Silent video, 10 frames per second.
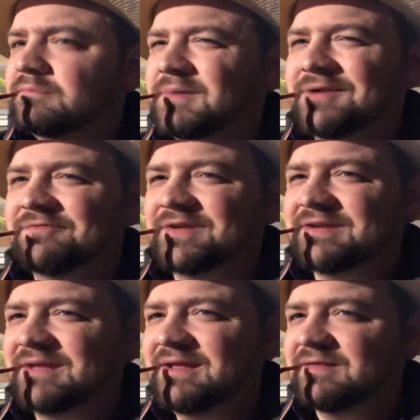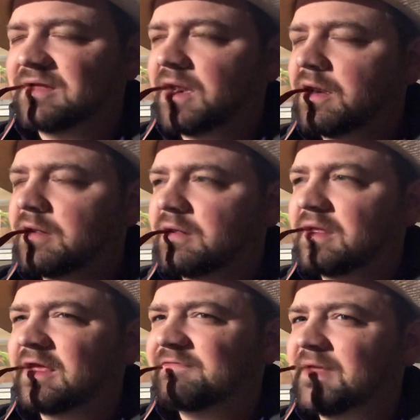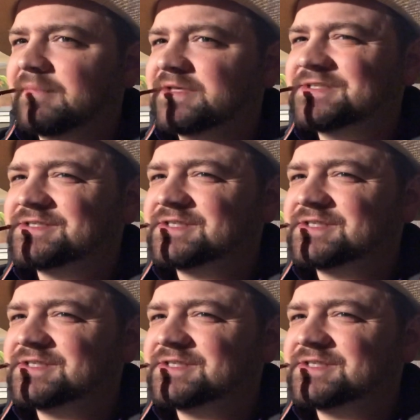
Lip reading: but it fatigues it, if that makes any